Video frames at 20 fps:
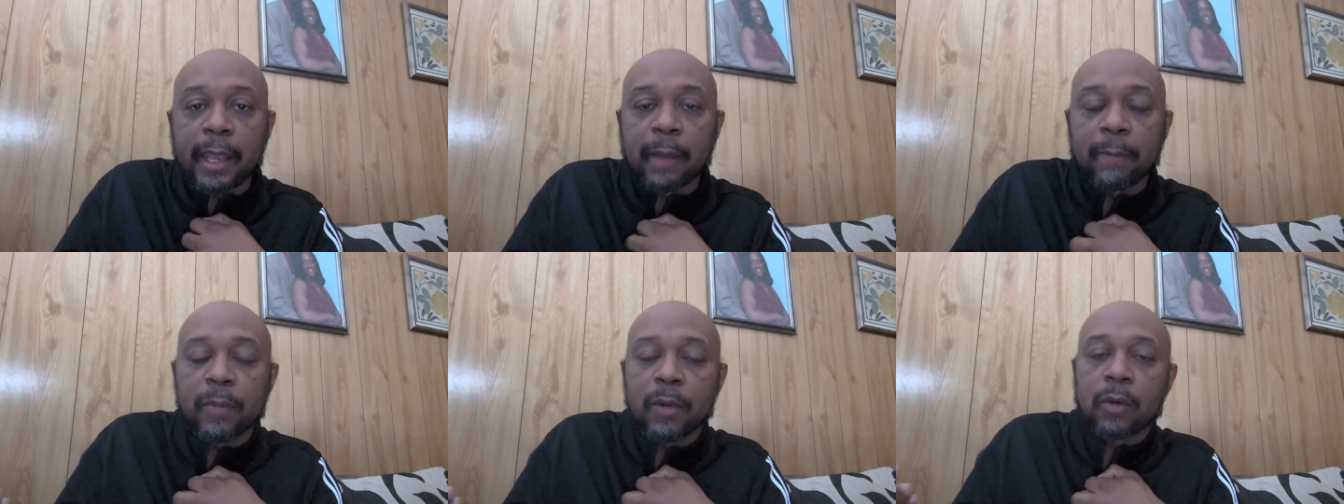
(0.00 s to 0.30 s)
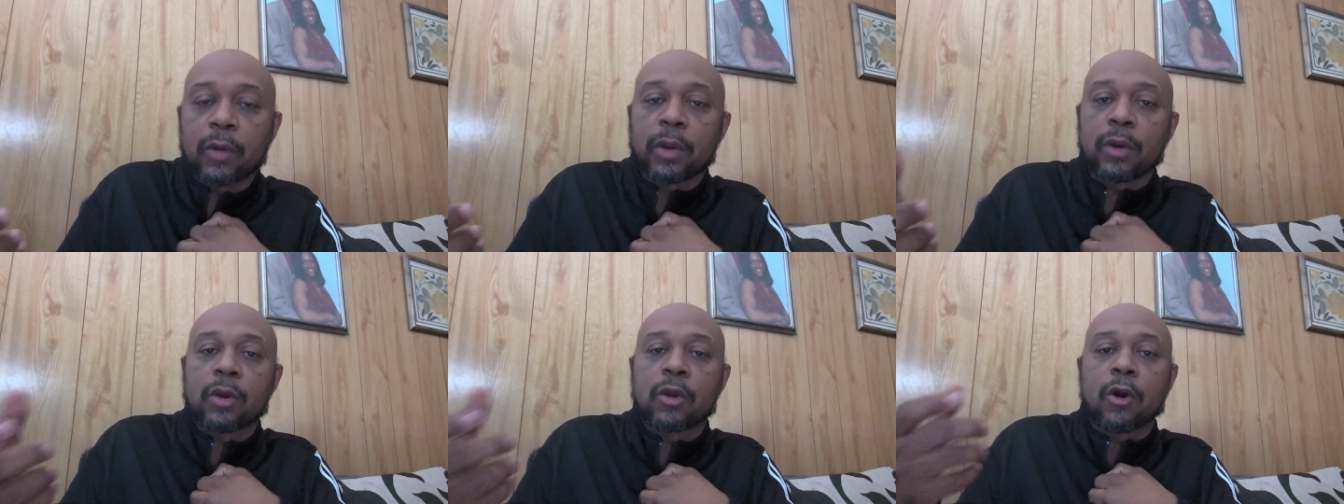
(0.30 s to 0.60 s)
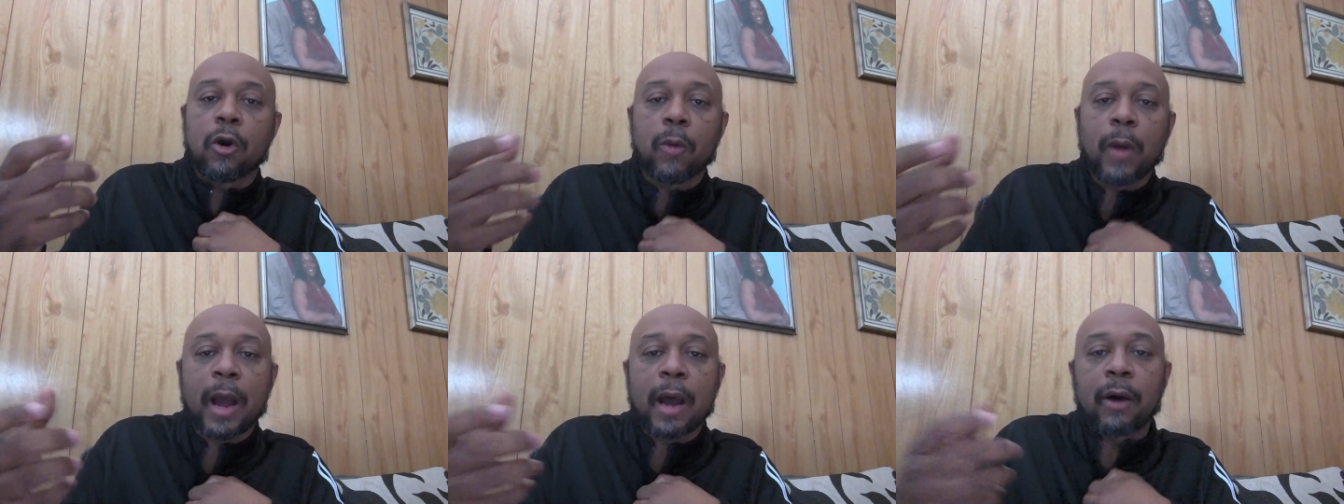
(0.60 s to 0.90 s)
I'm going to
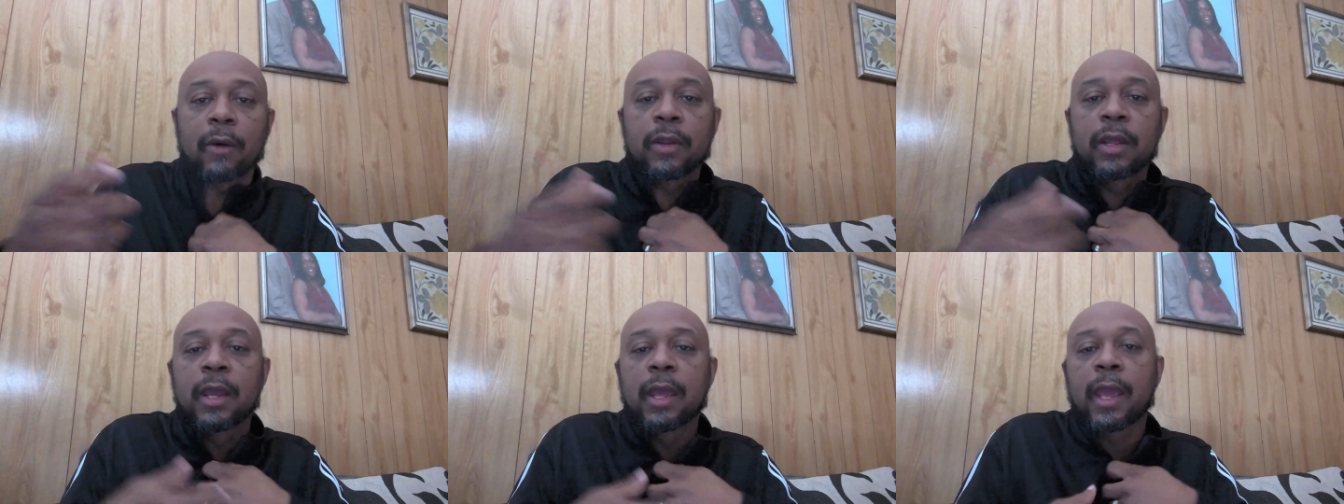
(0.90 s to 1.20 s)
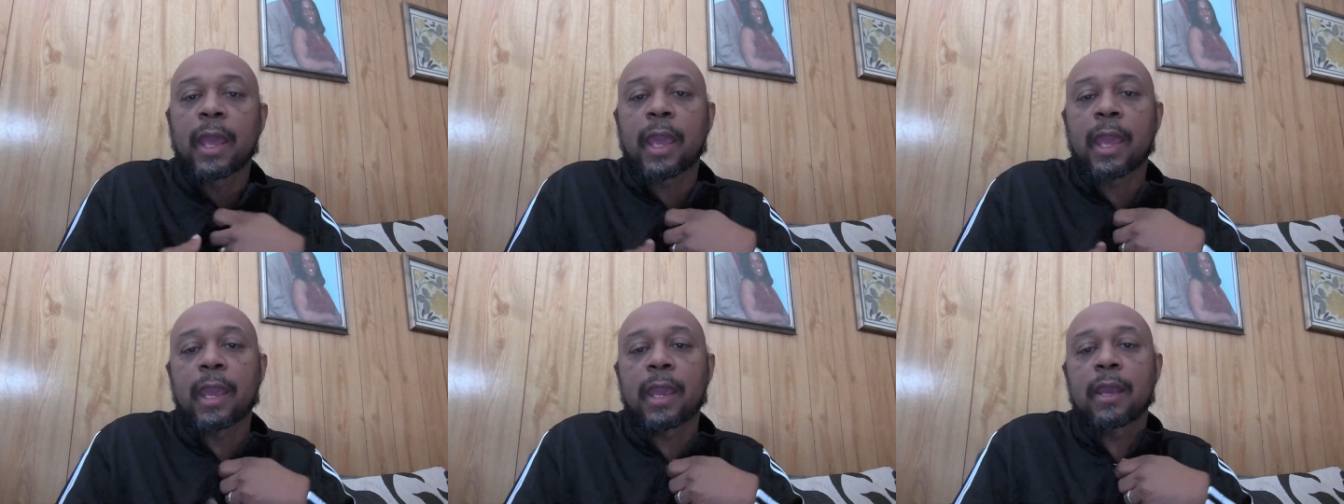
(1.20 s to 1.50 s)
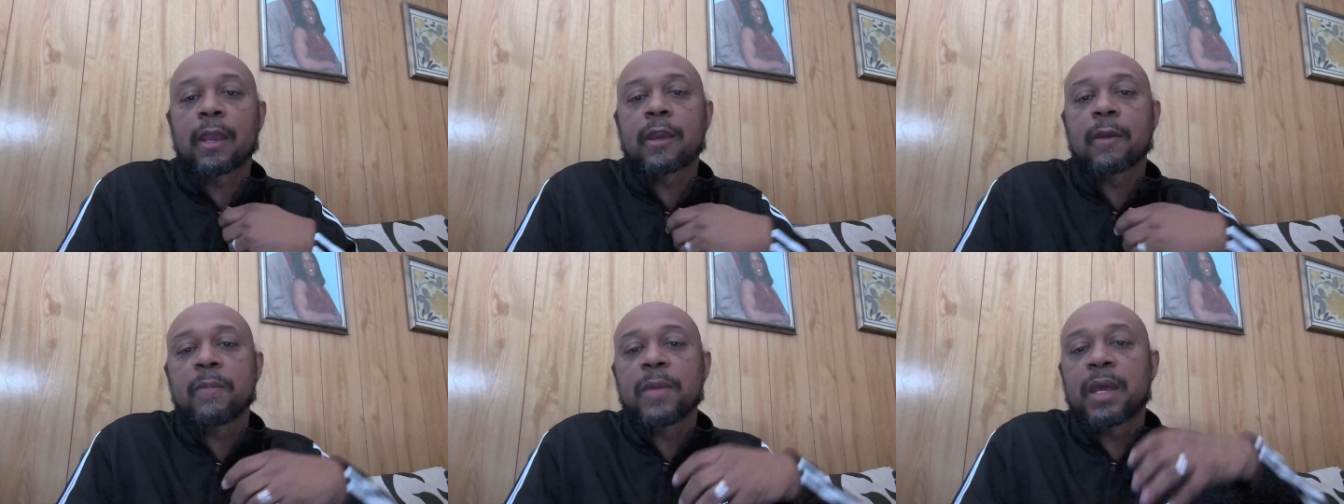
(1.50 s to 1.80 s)
go out
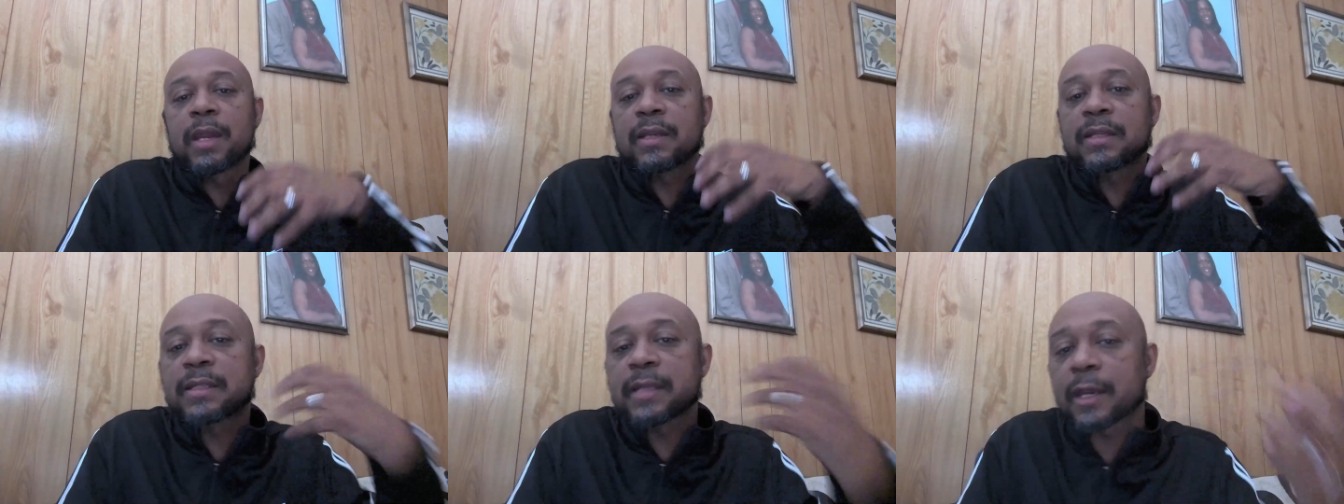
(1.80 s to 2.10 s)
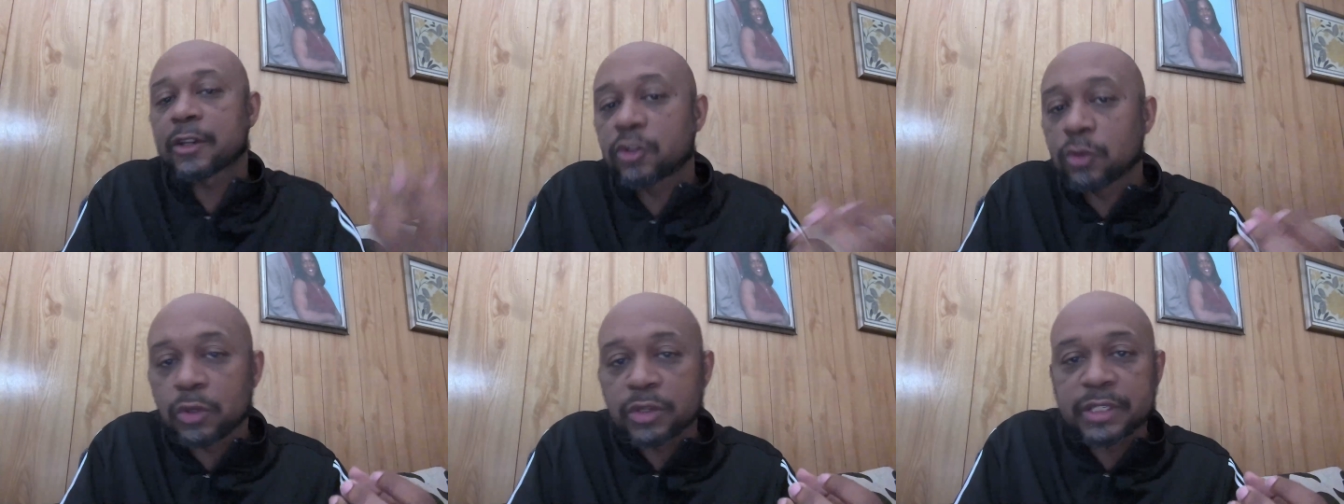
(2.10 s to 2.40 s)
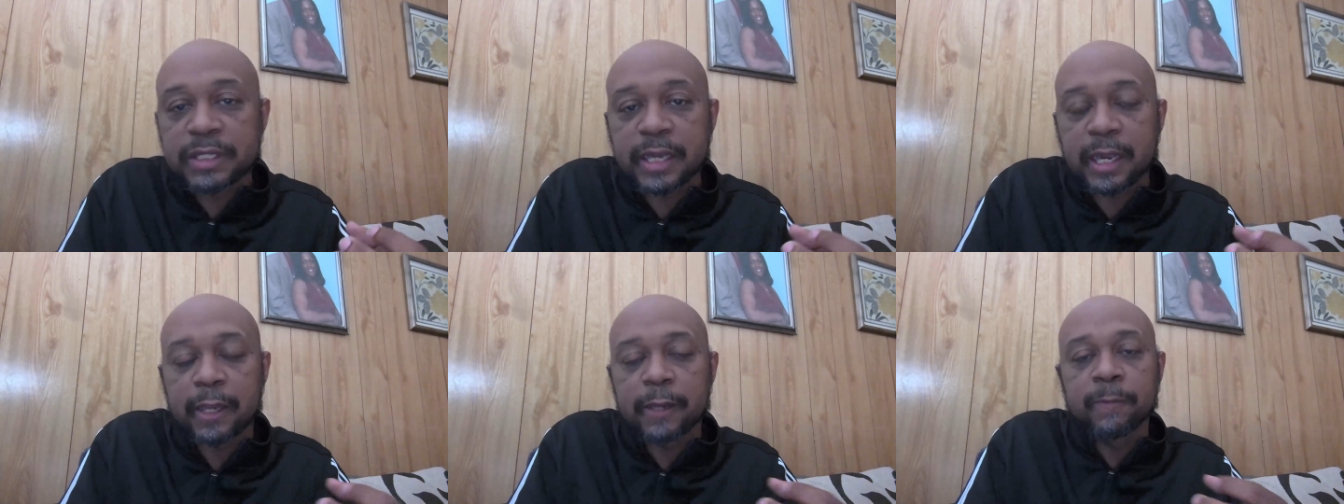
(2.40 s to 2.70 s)
and commit a sexual
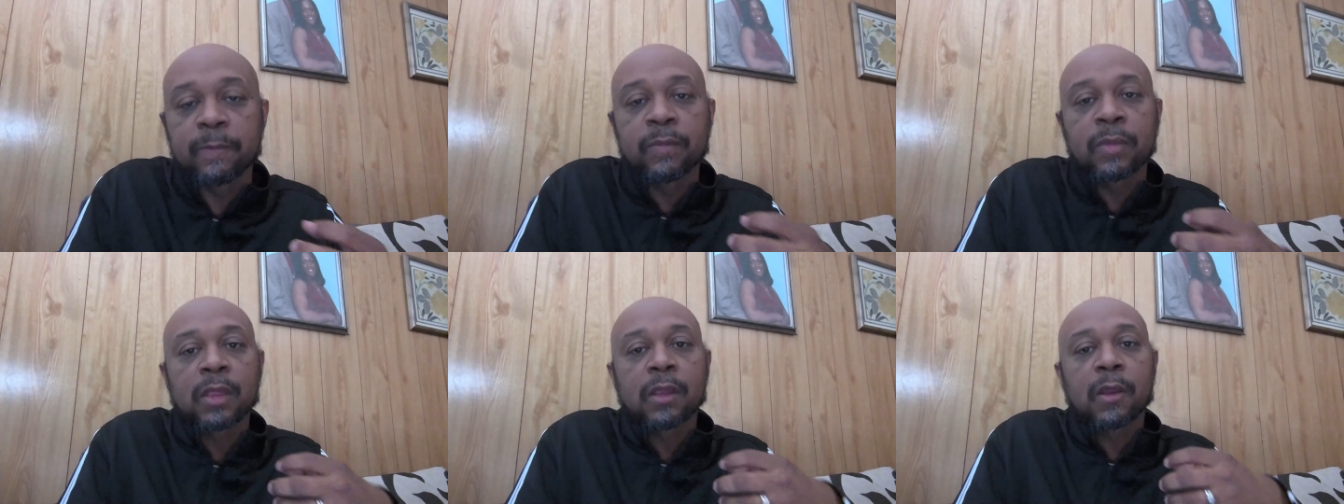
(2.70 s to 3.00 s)
sin.